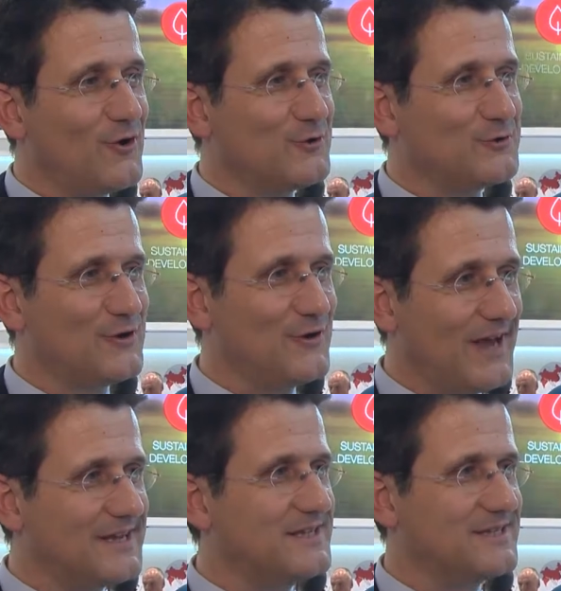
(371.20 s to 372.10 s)
goes
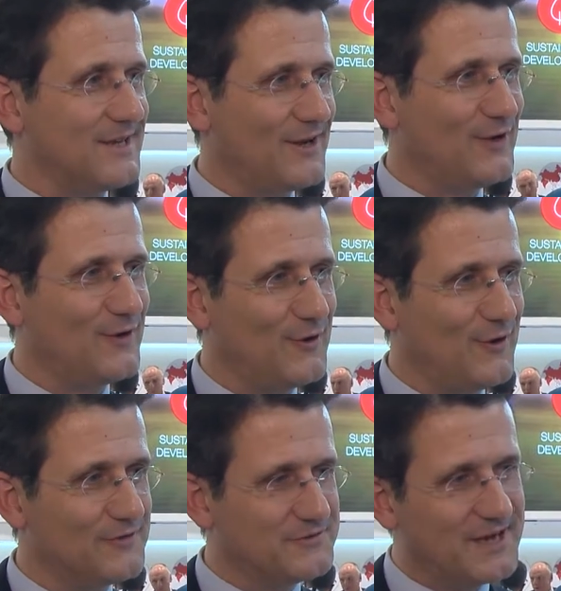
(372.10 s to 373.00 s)
like this,
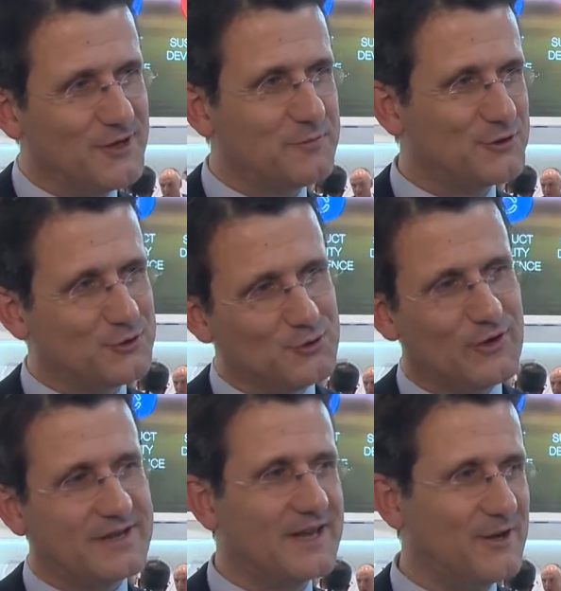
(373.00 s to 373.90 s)
day number
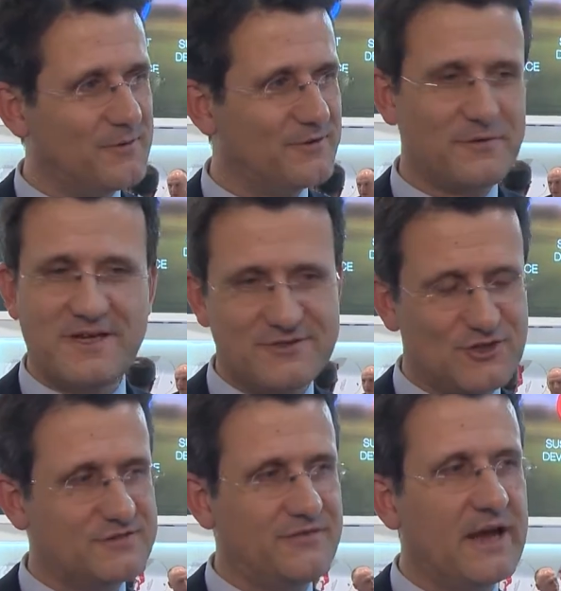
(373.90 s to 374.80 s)
2 and day number 3,
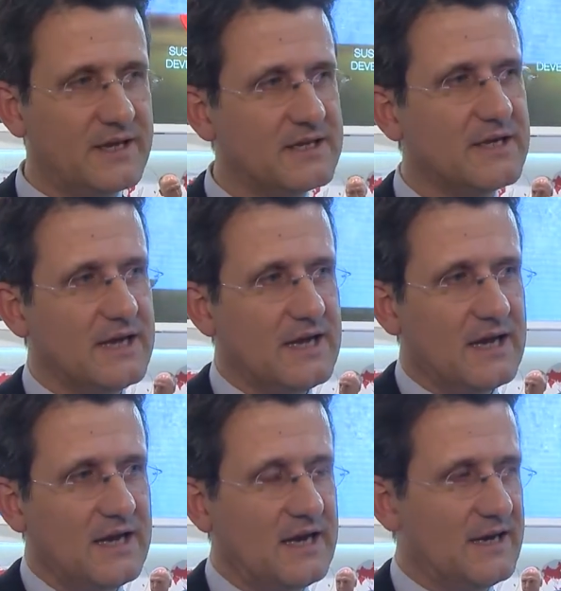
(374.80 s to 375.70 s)
just fine.
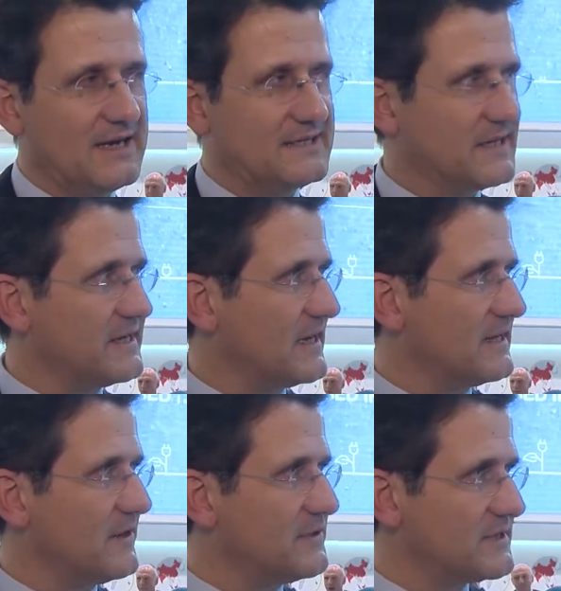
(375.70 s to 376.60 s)
I think
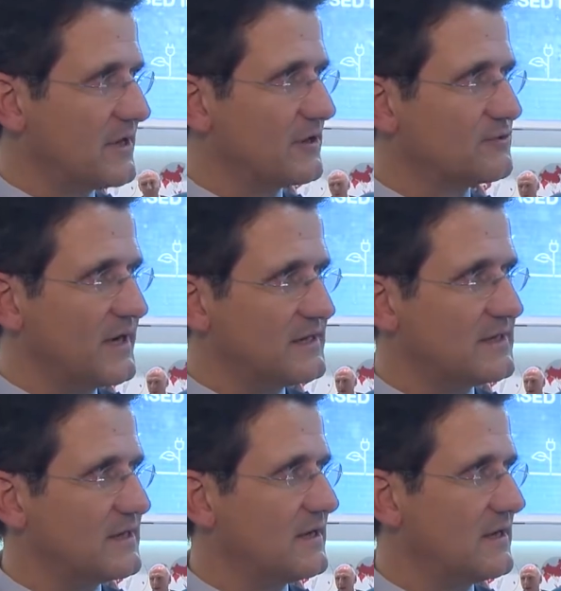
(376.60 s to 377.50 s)
there is a
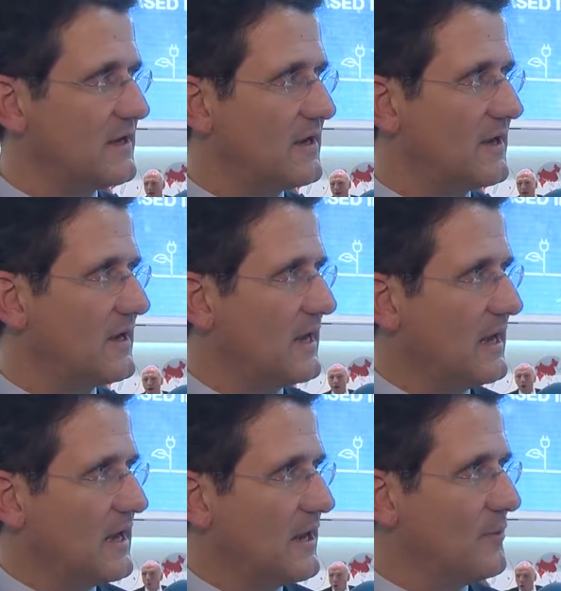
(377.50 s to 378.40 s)
great
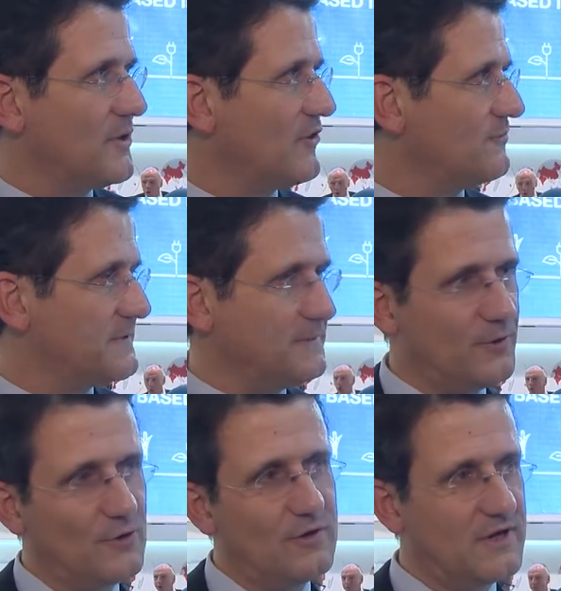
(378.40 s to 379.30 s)
amount of
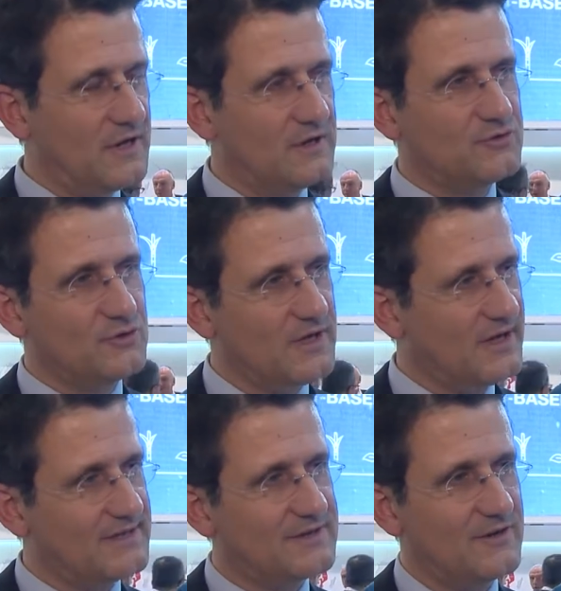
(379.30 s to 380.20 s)
people
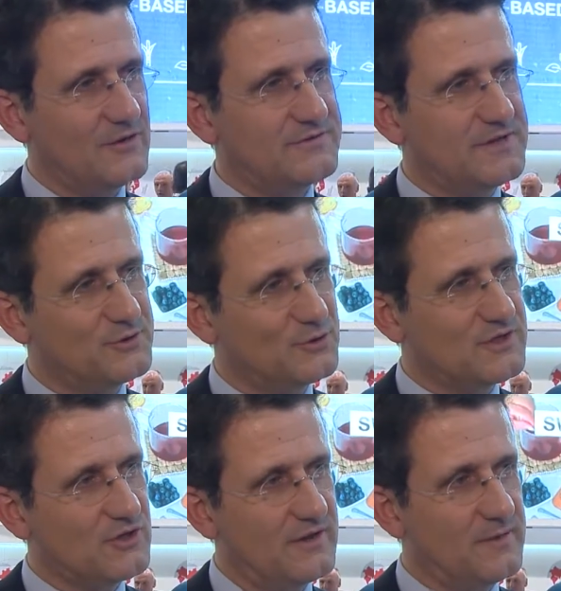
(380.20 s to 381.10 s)
today that seems to
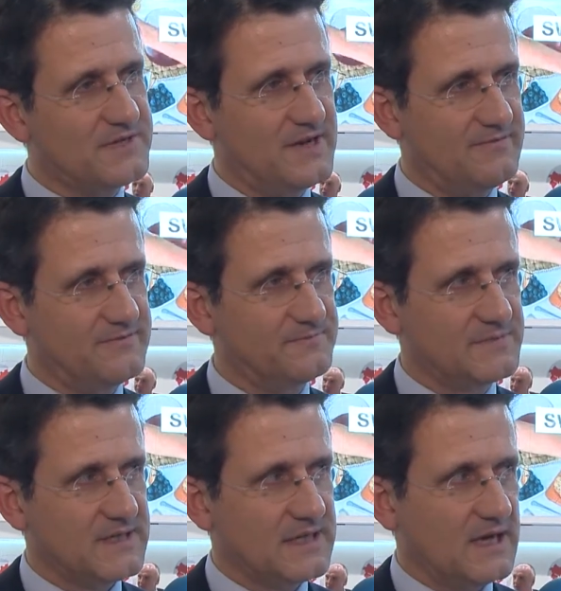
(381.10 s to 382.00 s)
enjoy themselves.
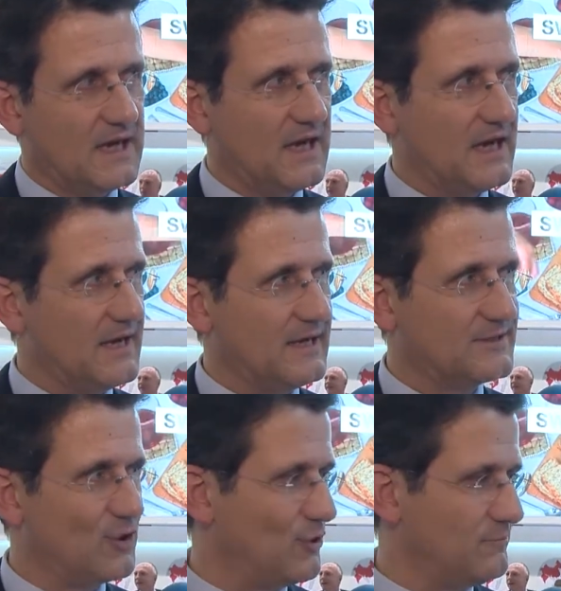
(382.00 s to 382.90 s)

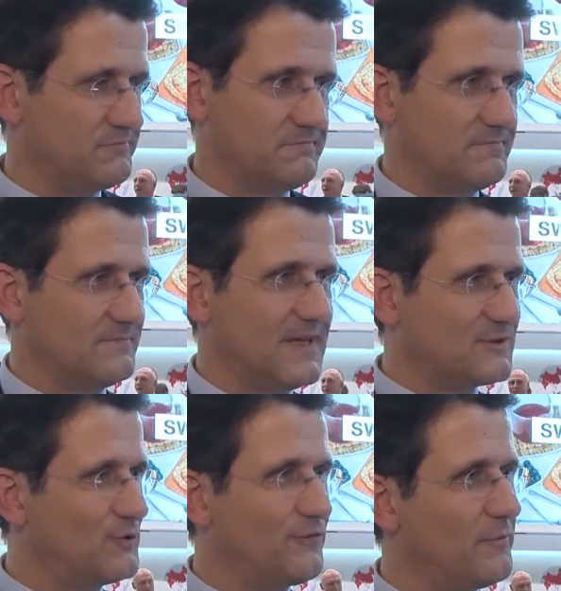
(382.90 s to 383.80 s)
So
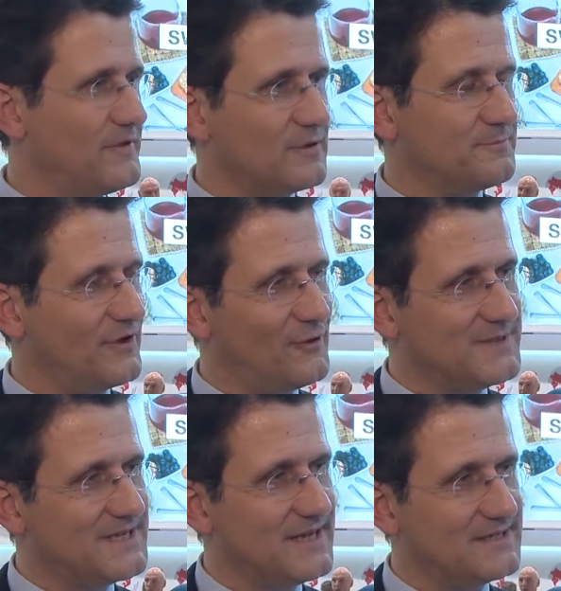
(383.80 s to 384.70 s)
that's good for the
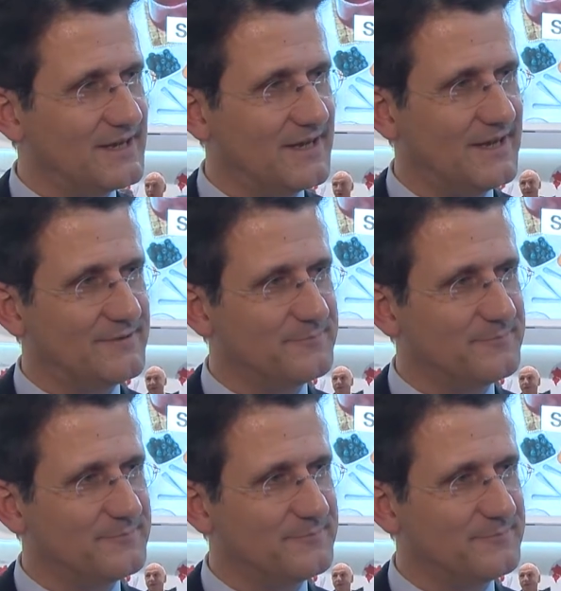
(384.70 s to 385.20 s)
business. And